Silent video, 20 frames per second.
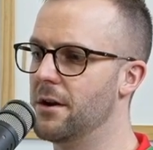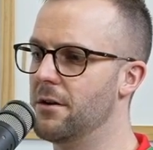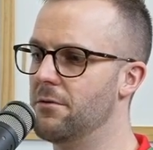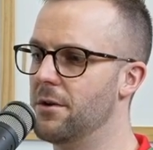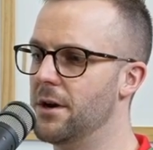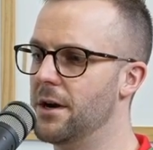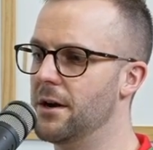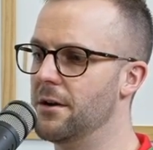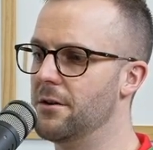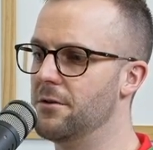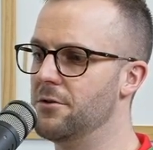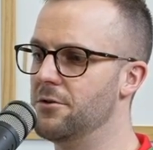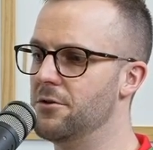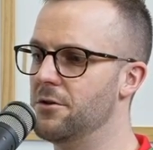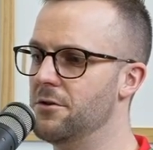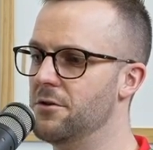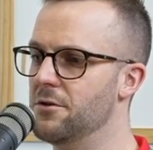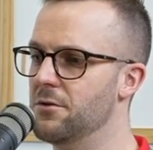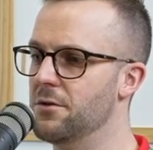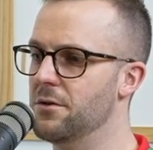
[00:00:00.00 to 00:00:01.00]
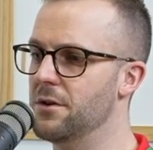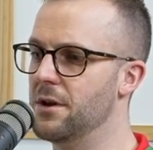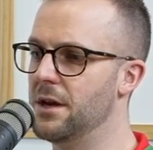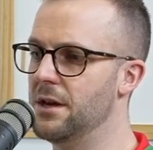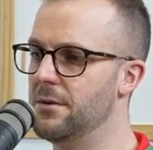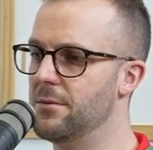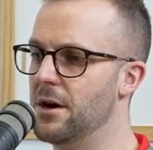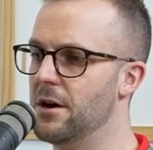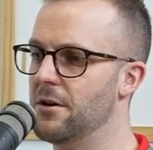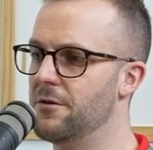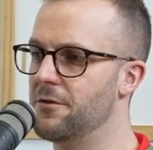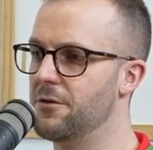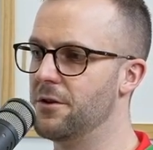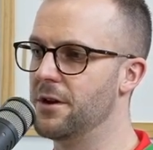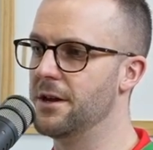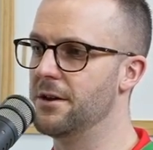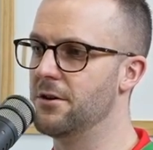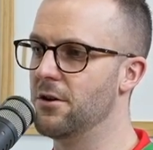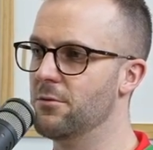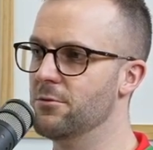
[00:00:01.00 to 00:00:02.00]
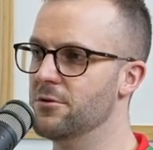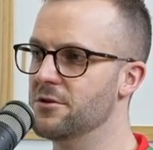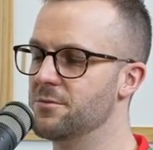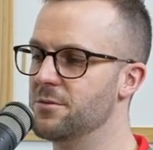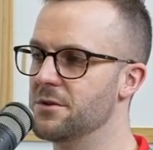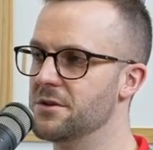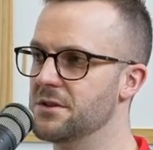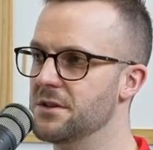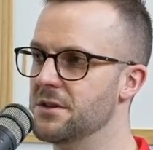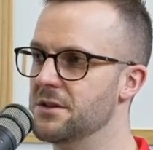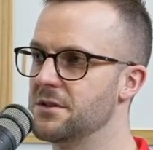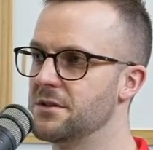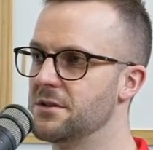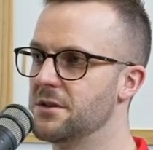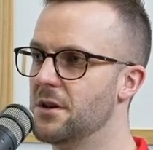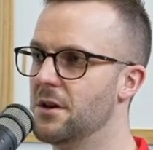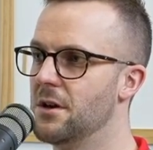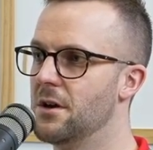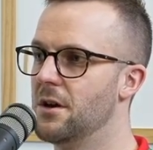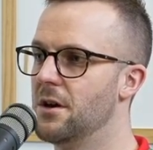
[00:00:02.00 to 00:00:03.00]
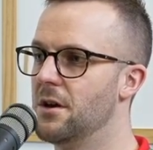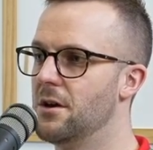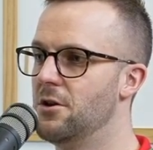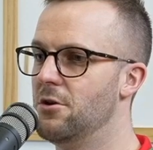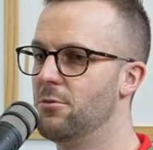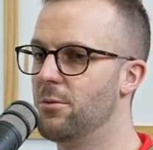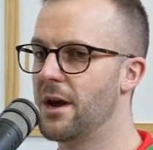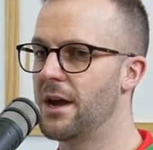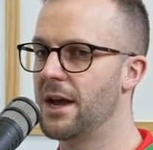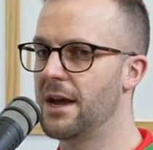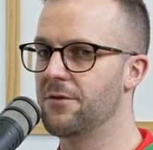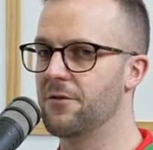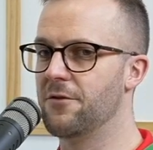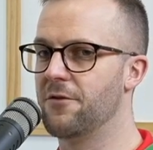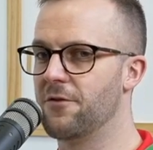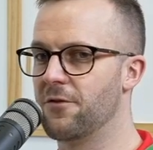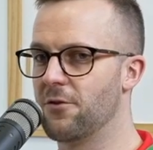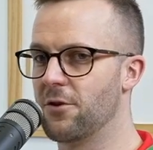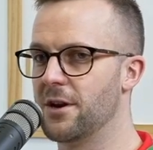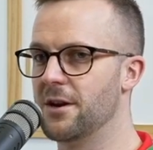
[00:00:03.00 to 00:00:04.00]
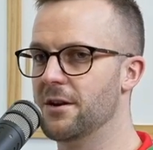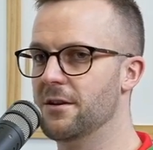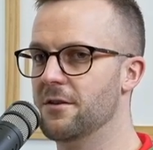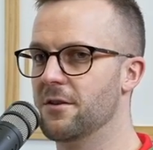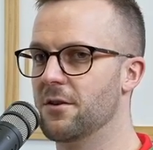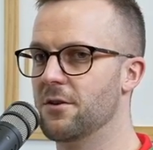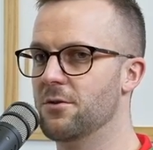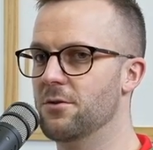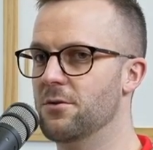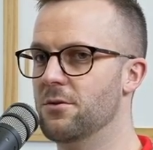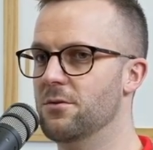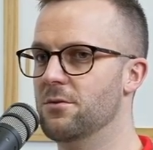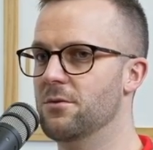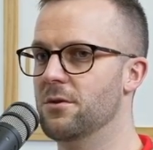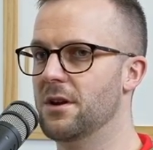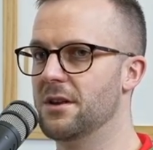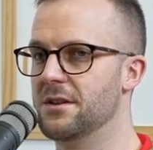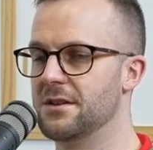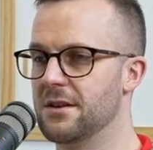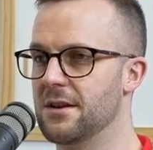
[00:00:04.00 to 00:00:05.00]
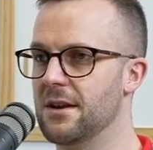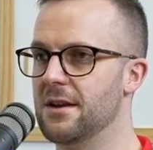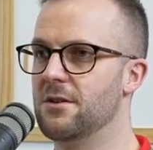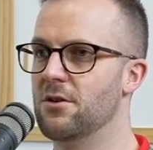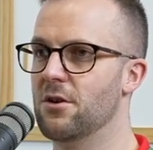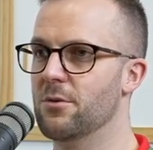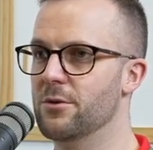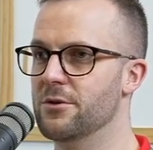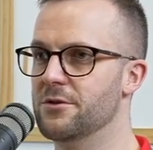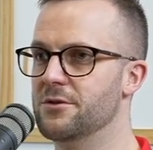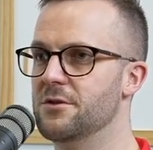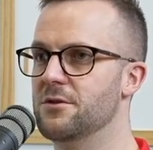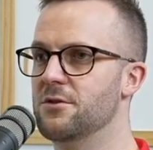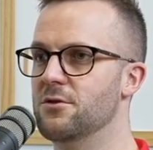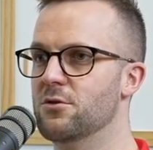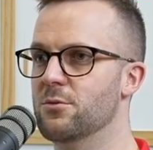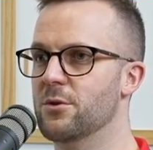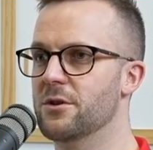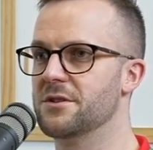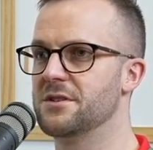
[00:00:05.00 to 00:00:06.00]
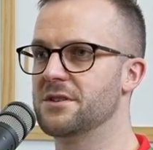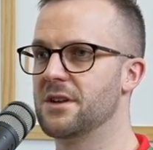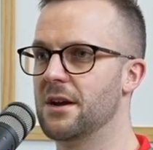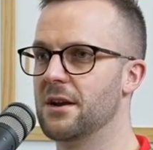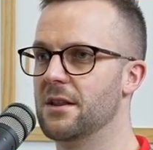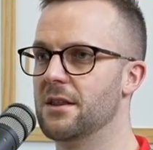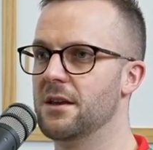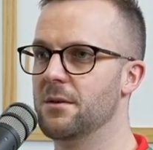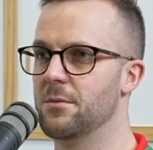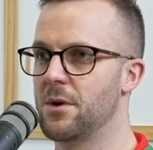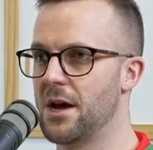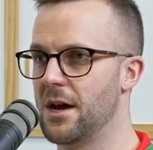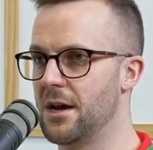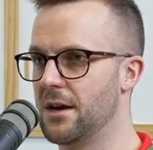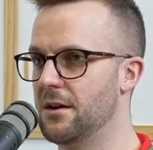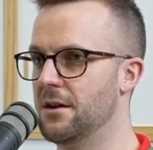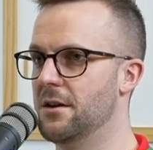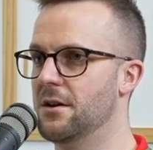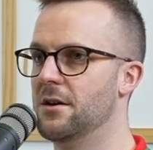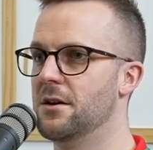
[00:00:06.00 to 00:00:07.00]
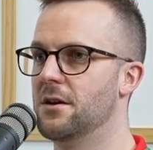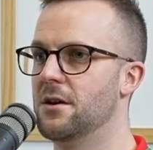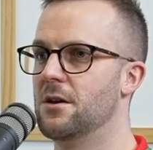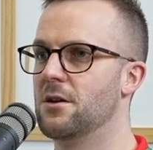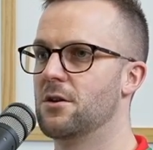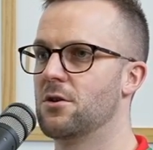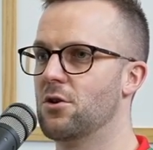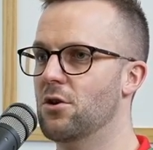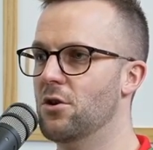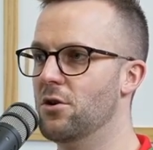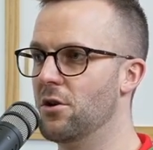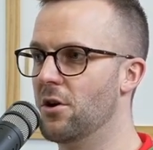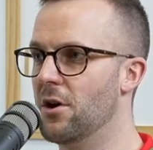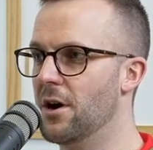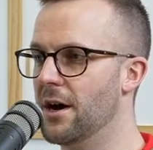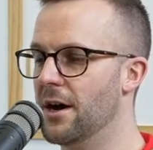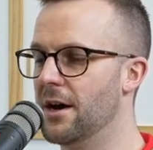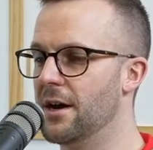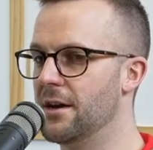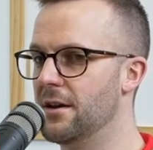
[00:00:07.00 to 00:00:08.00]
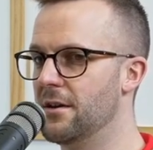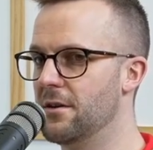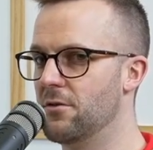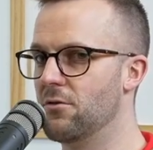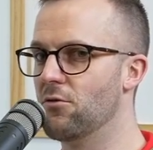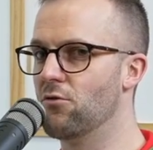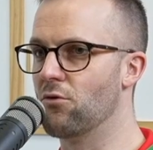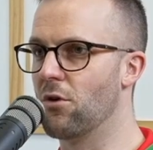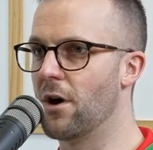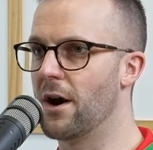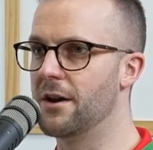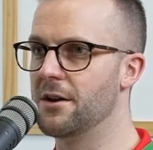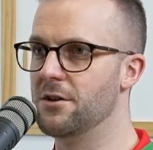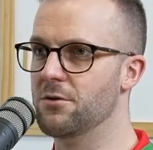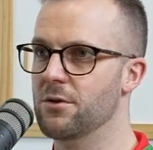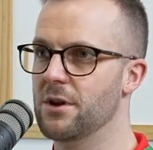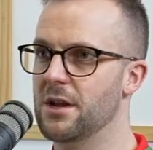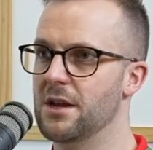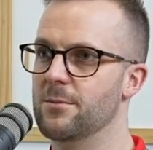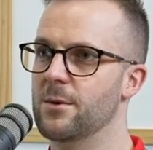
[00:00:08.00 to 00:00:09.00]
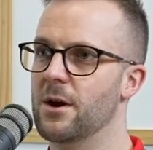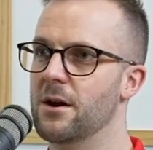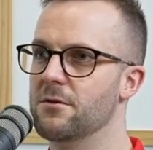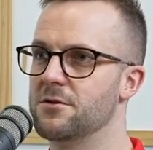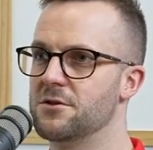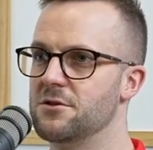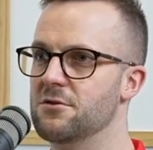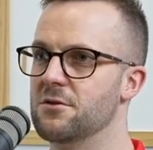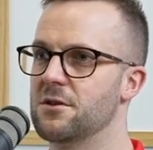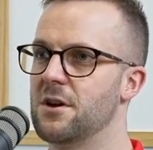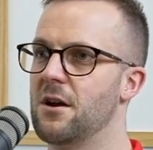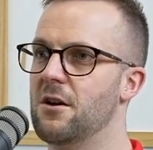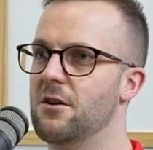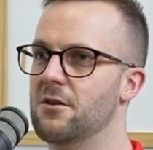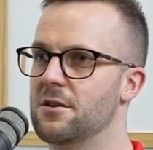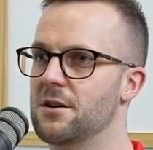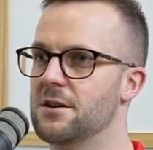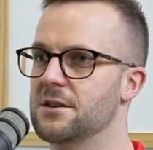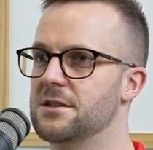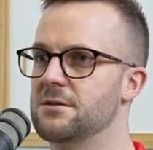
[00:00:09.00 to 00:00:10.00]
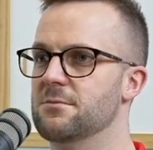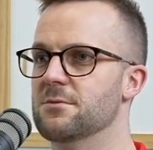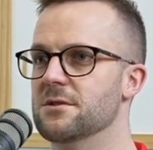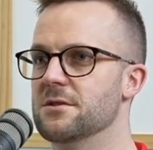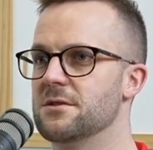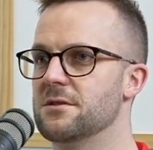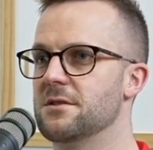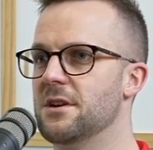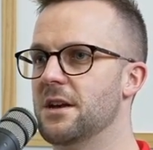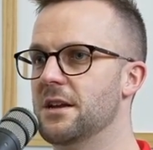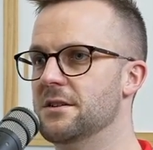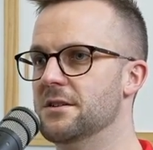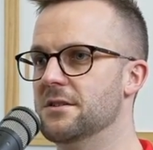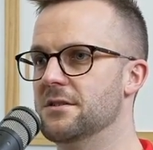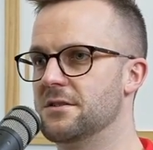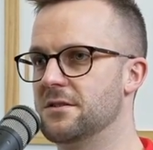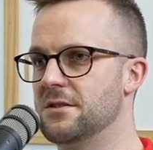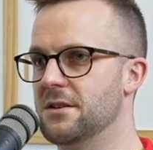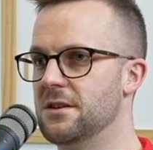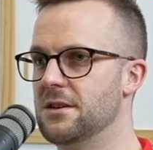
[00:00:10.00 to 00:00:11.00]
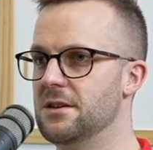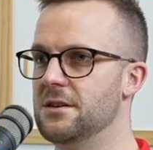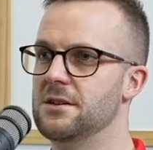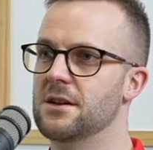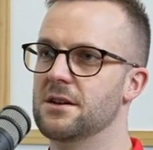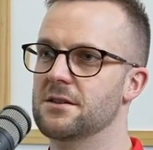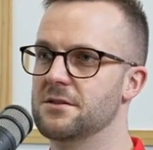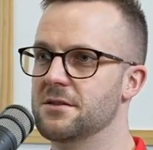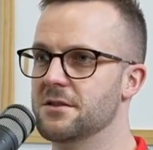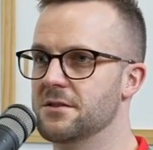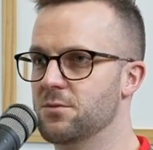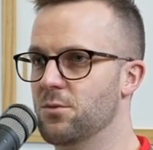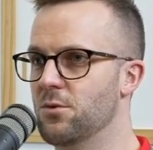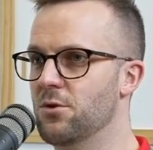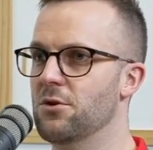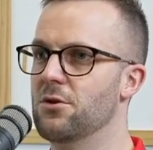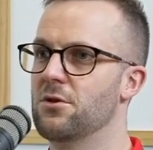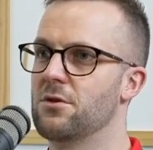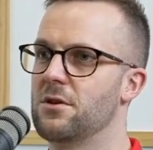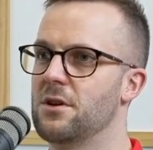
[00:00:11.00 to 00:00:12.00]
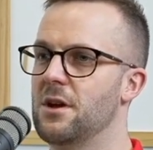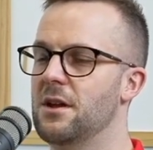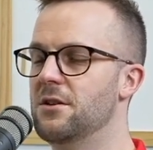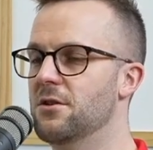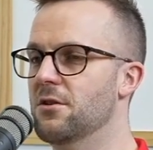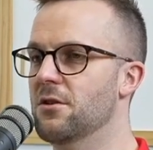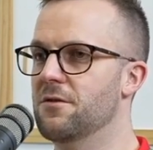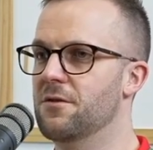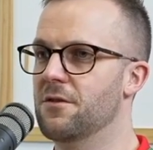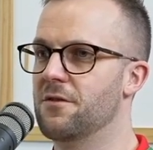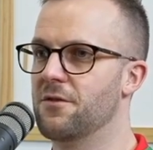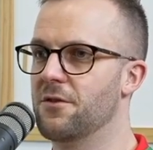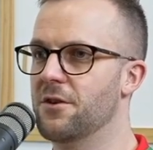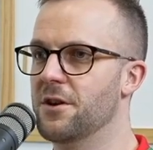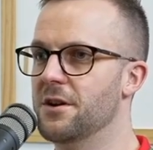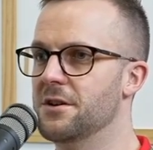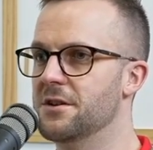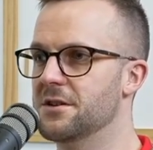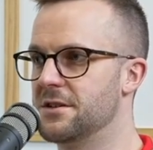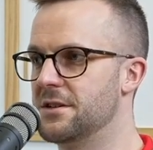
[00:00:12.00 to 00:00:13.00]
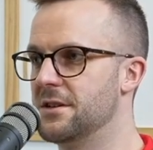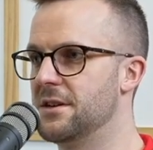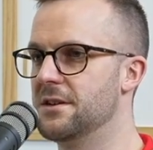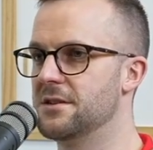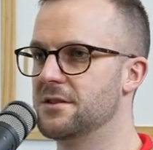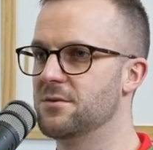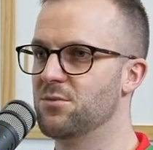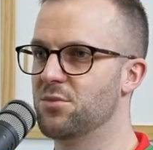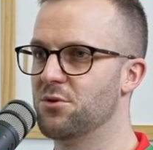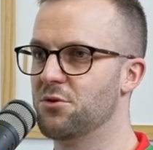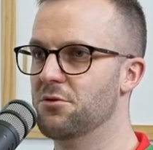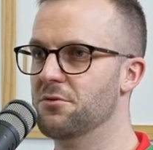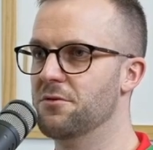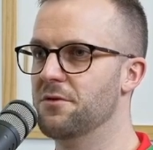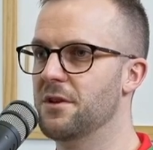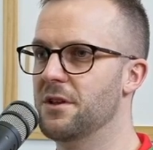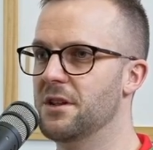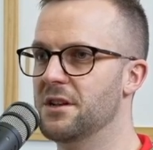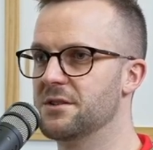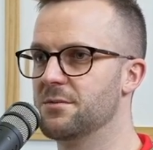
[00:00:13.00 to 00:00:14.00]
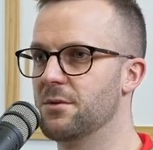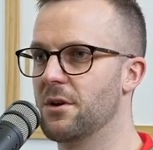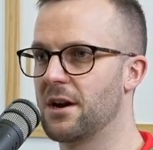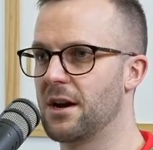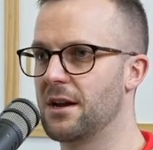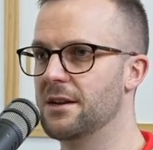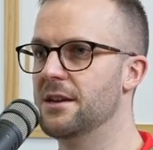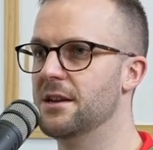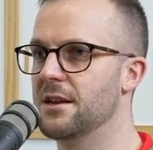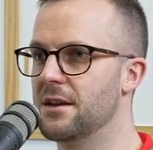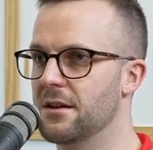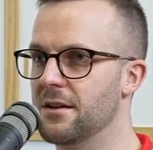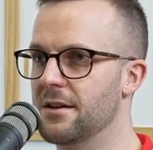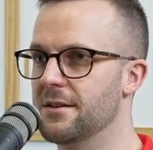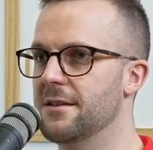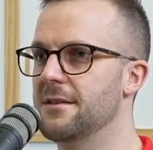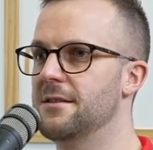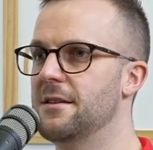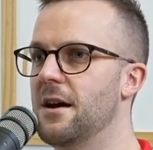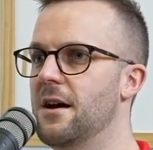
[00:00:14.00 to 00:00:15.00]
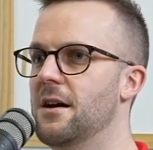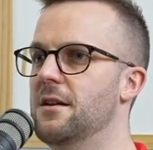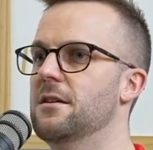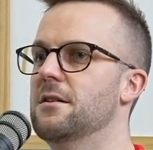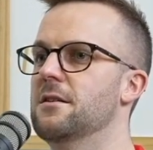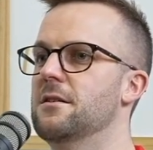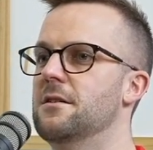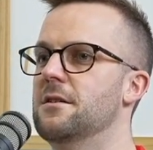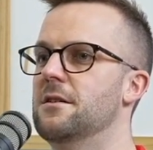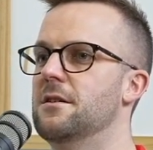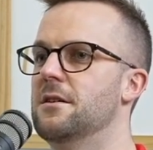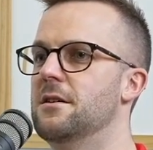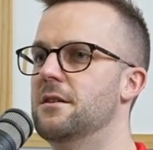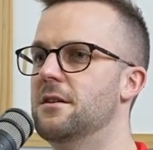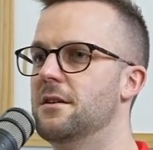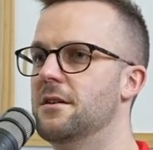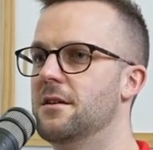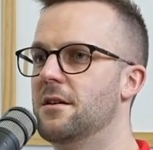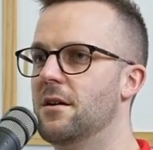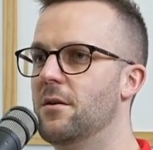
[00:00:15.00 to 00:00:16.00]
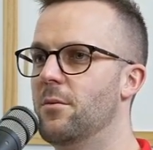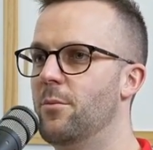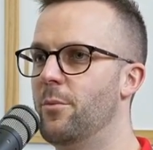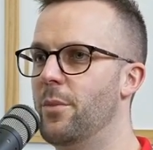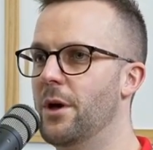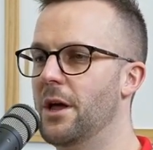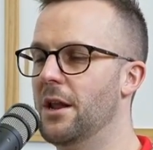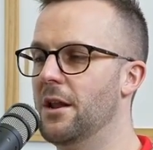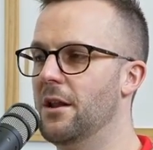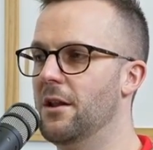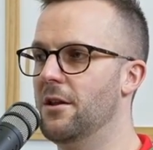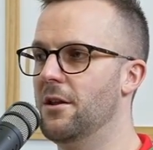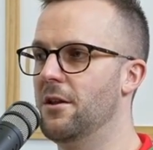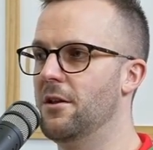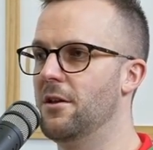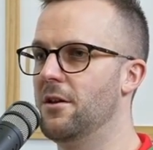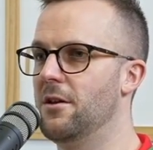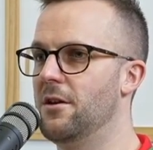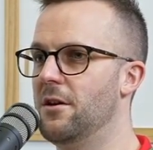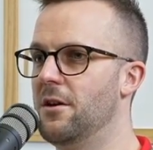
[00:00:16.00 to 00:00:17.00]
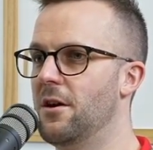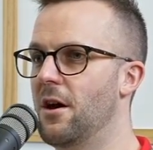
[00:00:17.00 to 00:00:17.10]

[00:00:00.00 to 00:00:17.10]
Around you could do an email for an e commerce business. You may have a friend who is in e commerce. You could almost say to them, hey, yeah. could I write you an email to your current customers and just see, does this work and do it for yeah. free just to get some proof? And it's like, I need to collect the data. Yeah, but 100%.